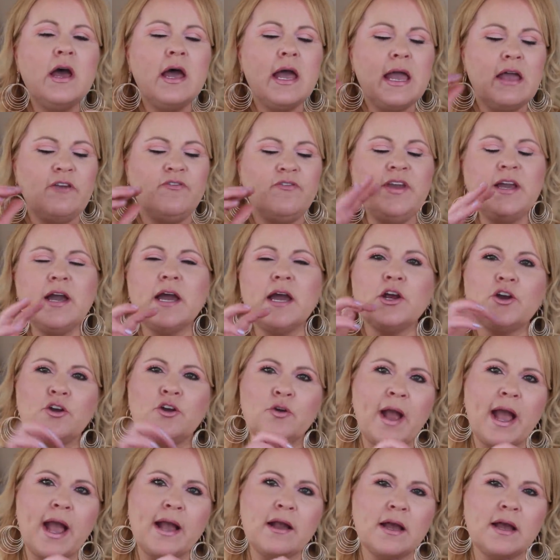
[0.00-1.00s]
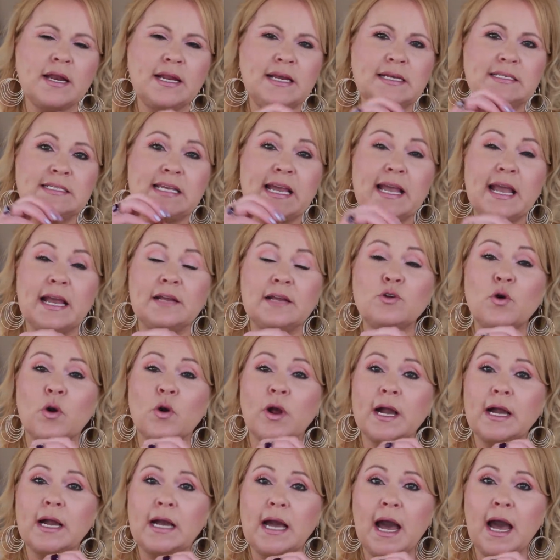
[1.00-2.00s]
if he got a crack on his hand or a
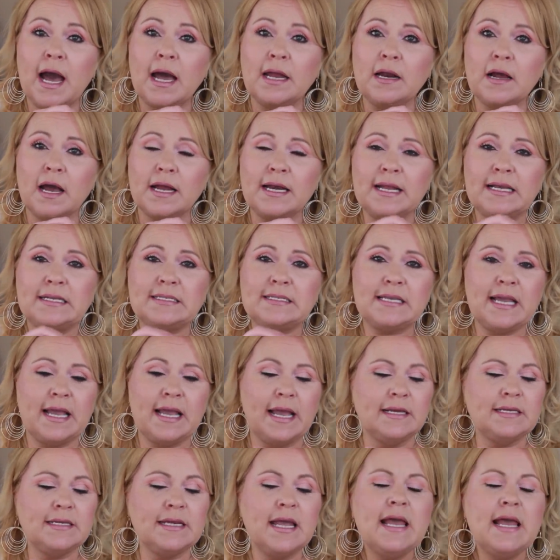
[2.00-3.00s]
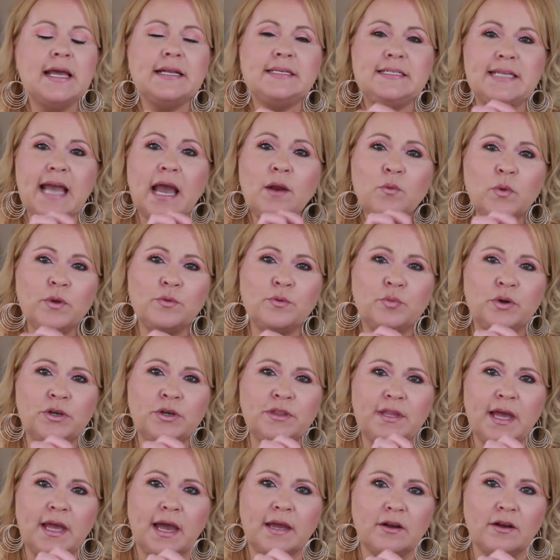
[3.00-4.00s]
cut on his hand, Dad would put
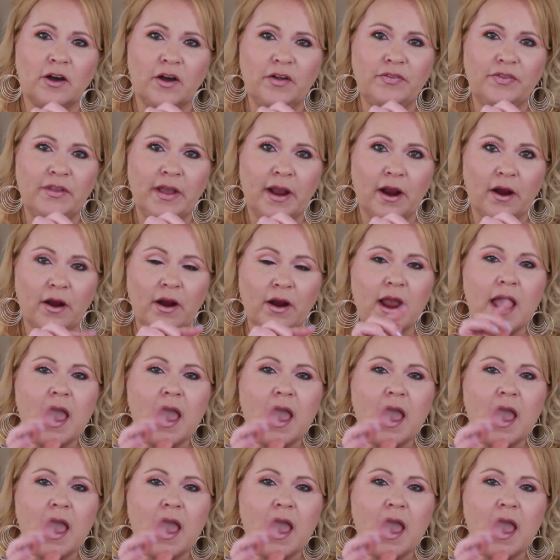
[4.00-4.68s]
that on there.